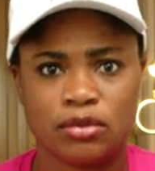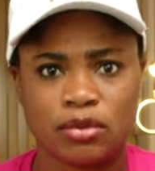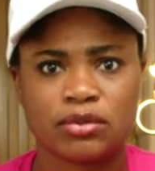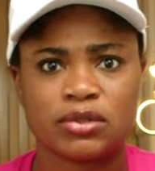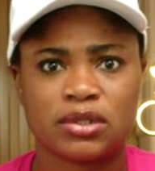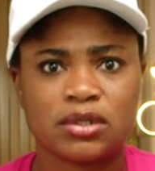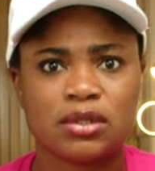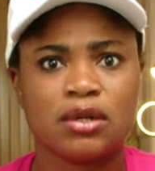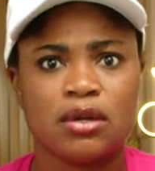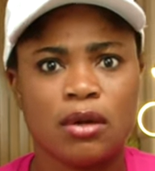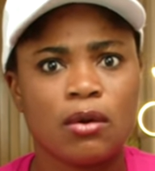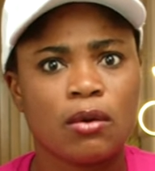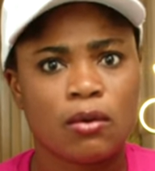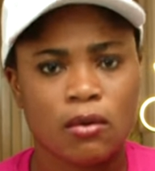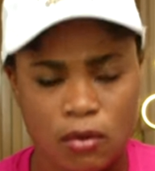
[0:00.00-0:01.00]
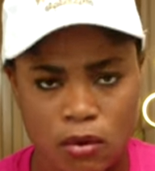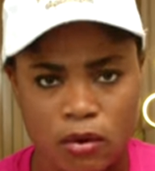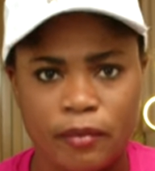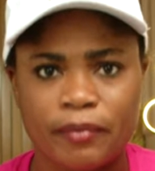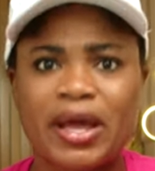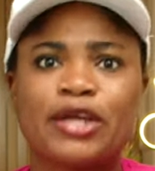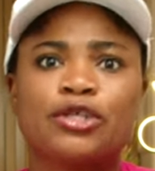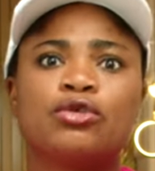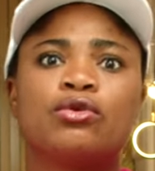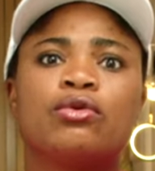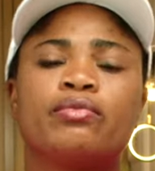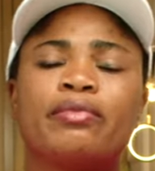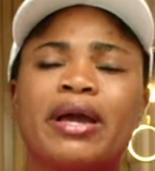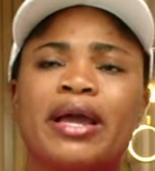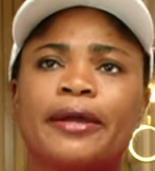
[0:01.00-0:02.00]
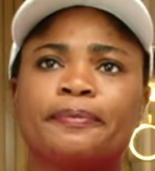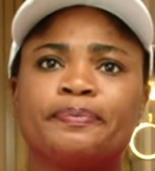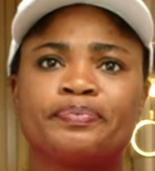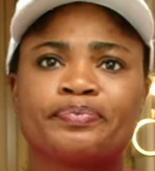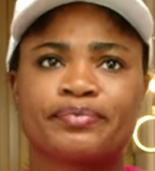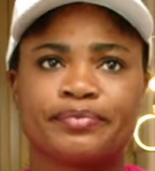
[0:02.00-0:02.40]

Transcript: just come i told my